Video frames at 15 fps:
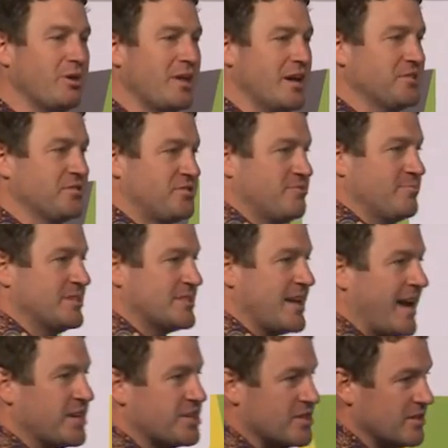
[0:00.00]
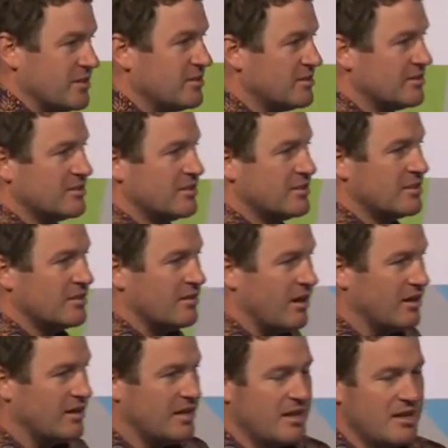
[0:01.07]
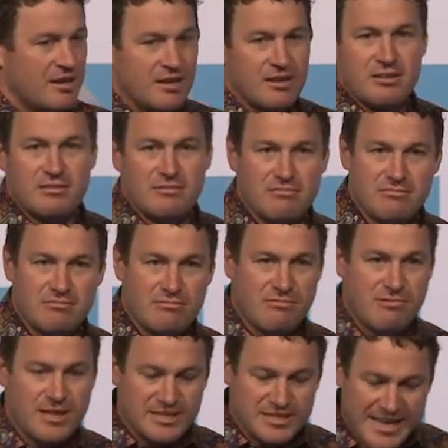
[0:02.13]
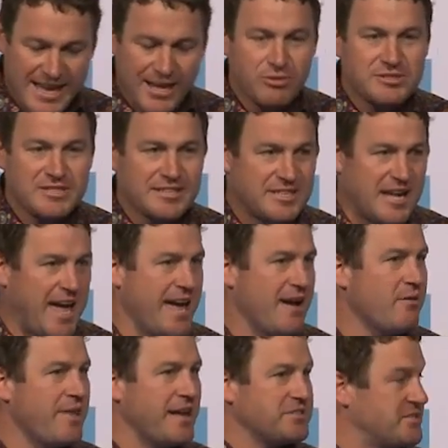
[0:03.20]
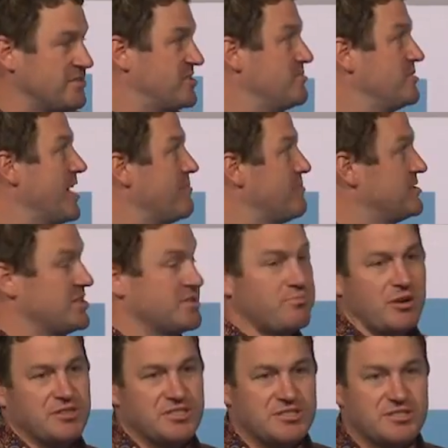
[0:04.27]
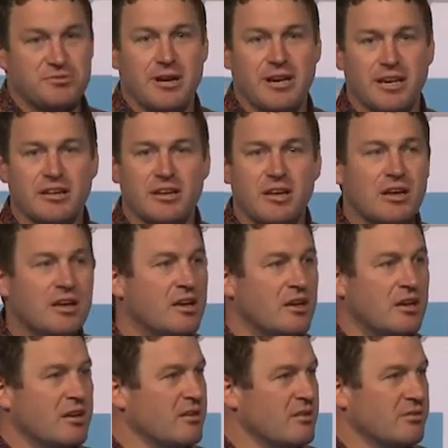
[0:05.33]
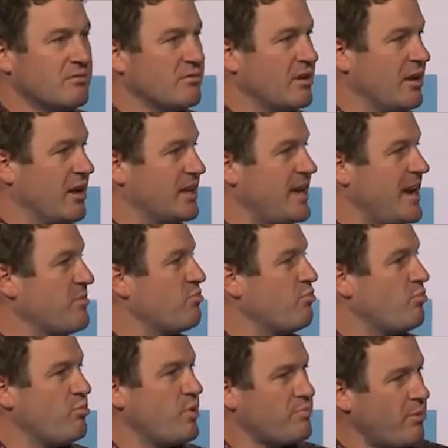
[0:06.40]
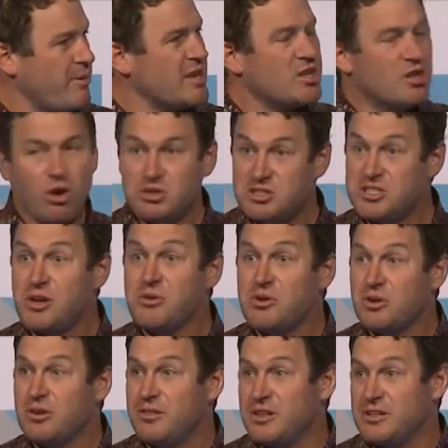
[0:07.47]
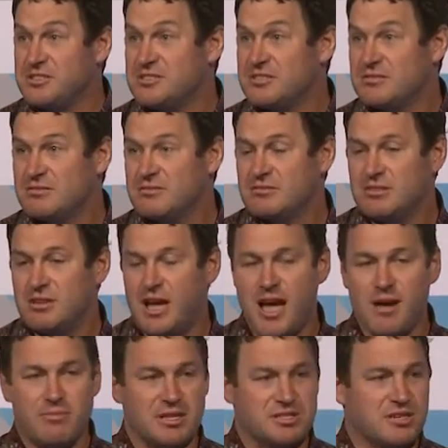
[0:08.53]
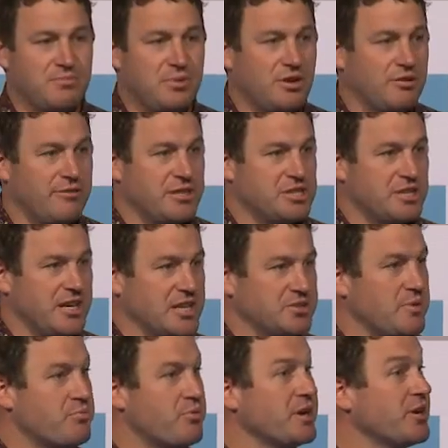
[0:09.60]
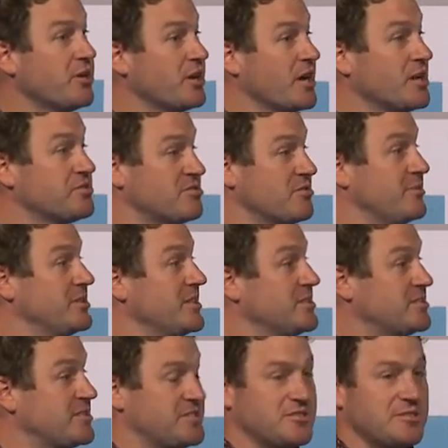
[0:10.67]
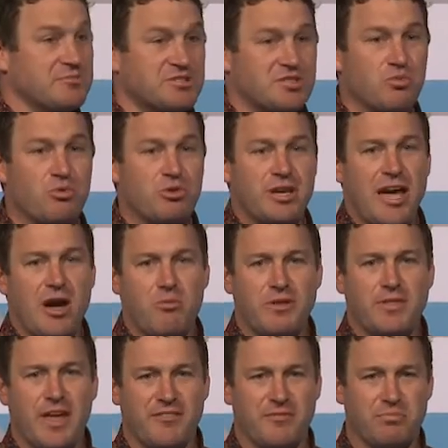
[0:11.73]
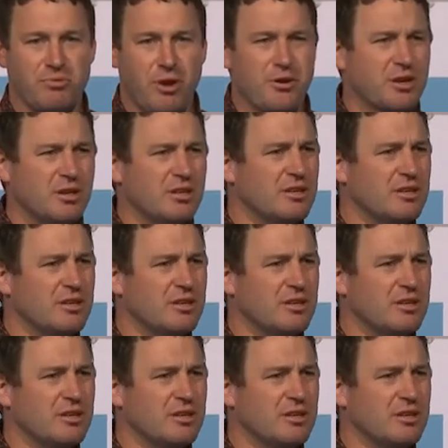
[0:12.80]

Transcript: instrumentation, right, that tells us how that system and that business process is running. Again, we're probably not so good at this as computer engineers. We're pretty good at instrumenting systems to work out when they've broken,